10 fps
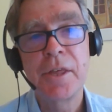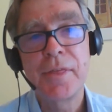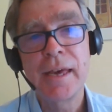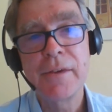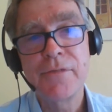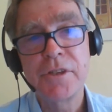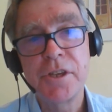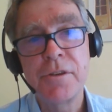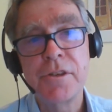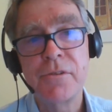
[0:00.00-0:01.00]
I think, for
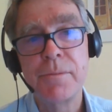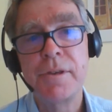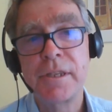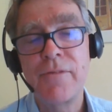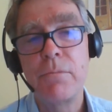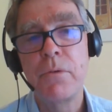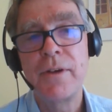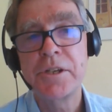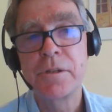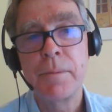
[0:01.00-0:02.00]
students from those different
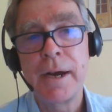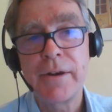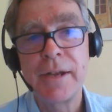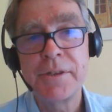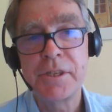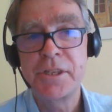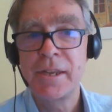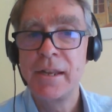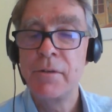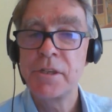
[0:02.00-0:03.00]
professional backgrounds to
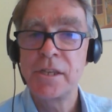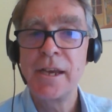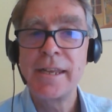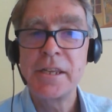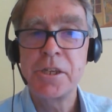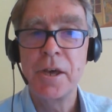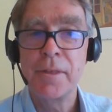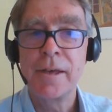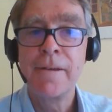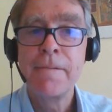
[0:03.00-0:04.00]
study alongside each
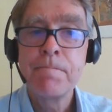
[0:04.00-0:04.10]
other